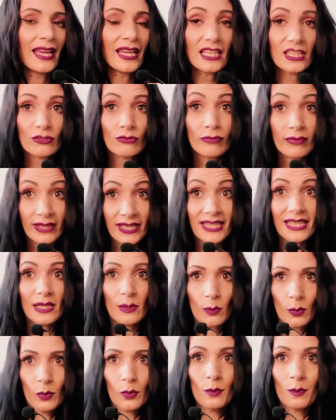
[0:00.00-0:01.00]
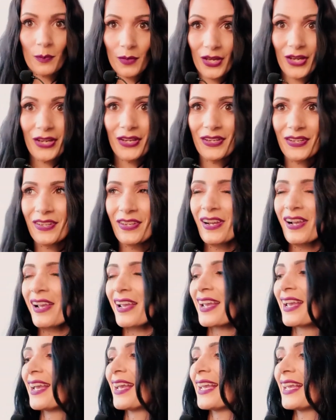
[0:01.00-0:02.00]
It's really warm though.
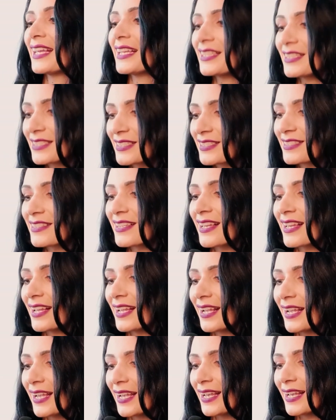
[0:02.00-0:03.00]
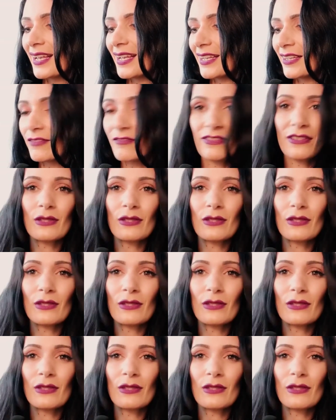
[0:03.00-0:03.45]
It